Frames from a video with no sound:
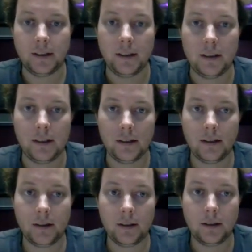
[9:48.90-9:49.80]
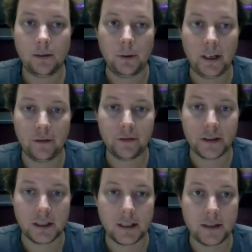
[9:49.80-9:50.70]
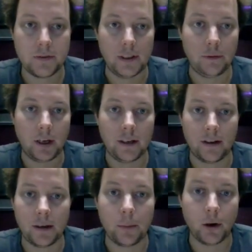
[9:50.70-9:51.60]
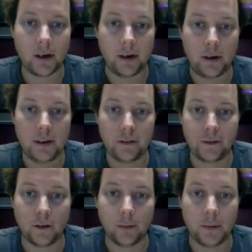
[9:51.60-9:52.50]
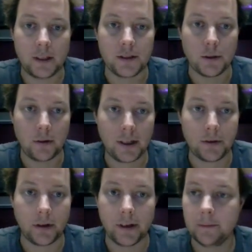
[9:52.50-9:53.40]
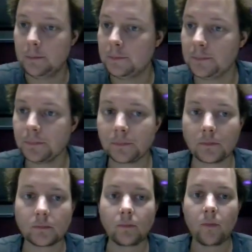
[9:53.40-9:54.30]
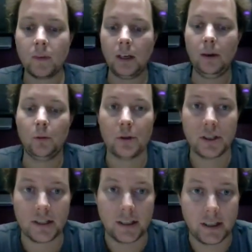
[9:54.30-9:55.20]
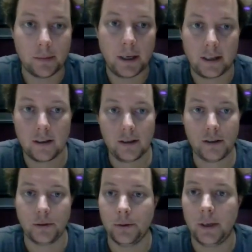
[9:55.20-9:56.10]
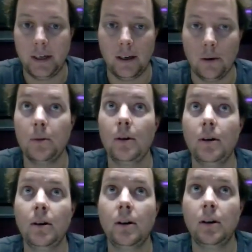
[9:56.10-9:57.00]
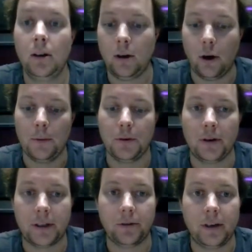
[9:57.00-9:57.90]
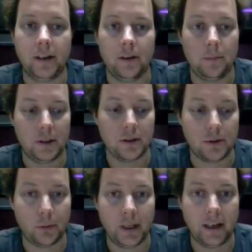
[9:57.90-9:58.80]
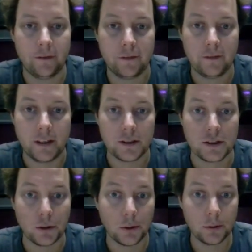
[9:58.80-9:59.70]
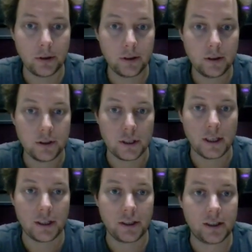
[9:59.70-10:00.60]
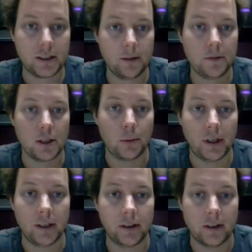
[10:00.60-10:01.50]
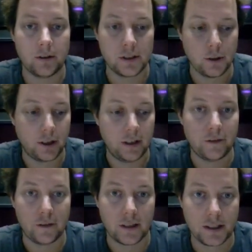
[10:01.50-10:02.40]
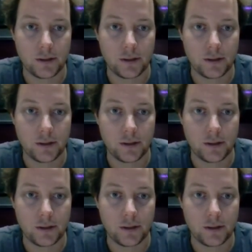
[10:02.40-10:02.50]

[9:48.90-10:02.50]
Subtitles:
we have successfully run the binary from its directory. And we'll just cd back to our home directory now, because we have installed gr-gsm, so there is no need for us